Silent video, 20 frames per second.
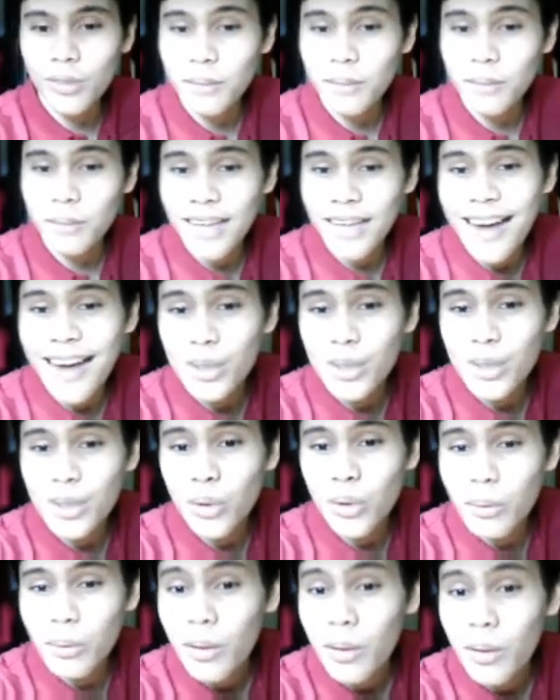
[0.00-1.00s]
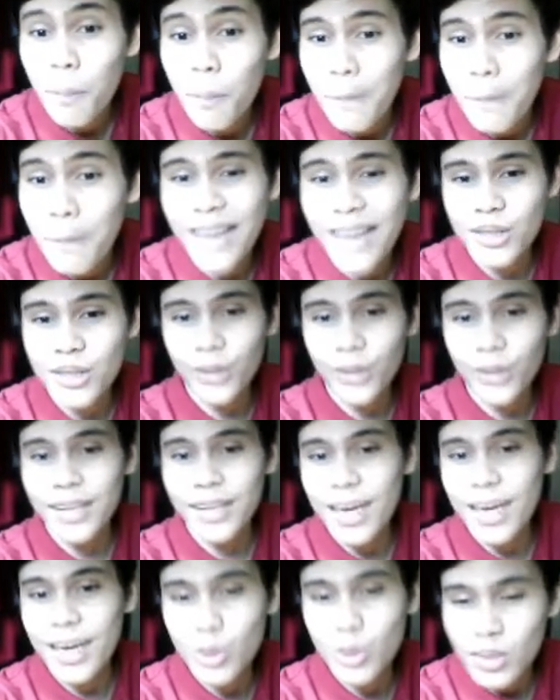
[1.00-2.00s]
The actual matter, the
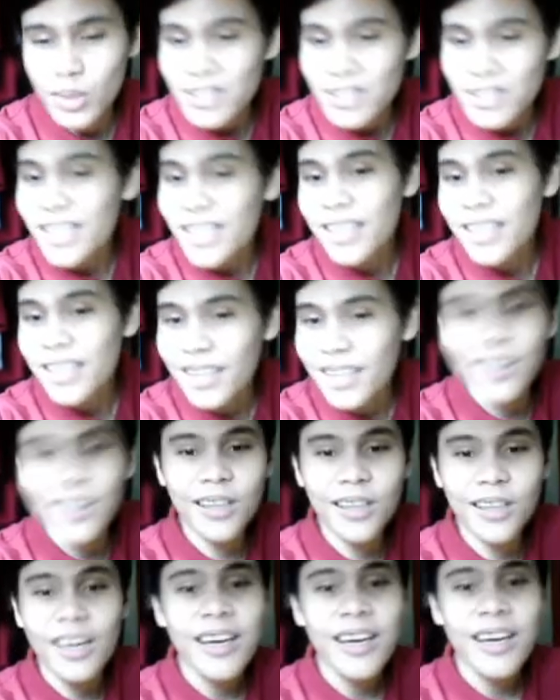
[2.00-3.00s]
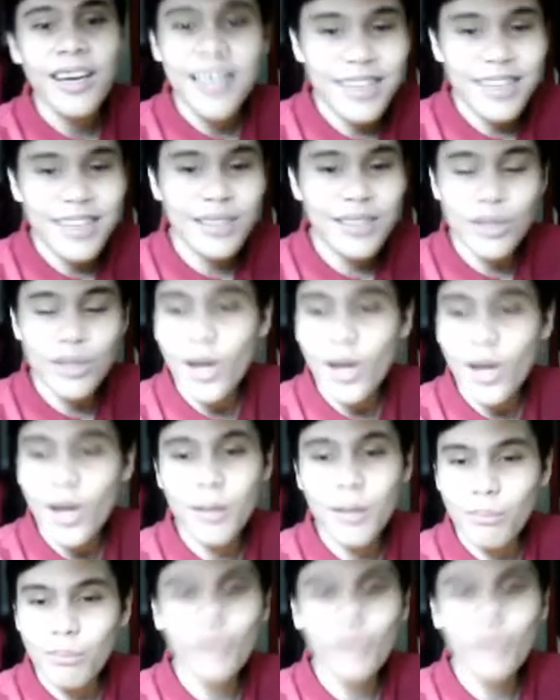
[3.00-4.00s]
actual slinky here, is not
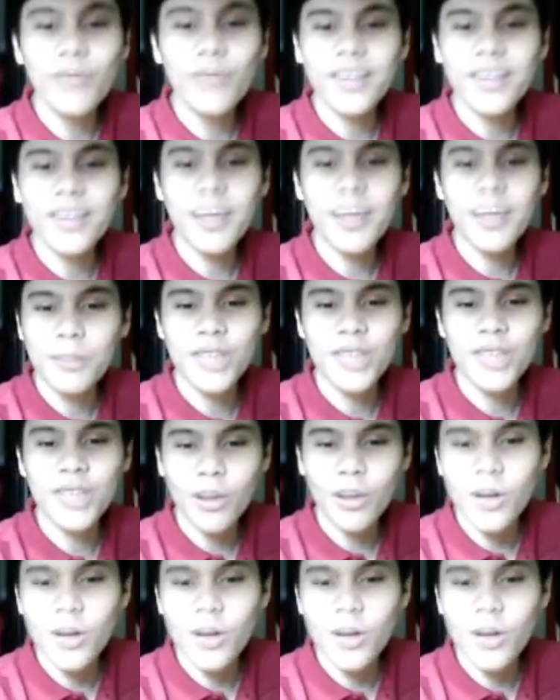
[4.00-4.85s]
moving that much at all.